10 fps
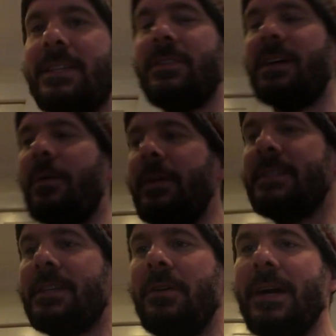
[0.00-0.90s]
song, I want to
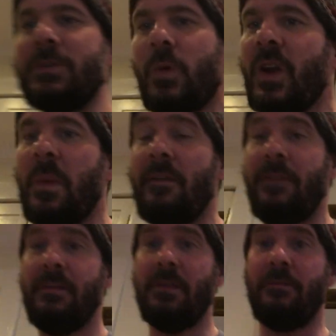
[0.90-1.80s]
sing you guys one of my
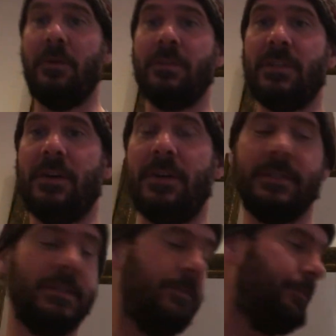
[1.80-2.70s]
favorite folk songs.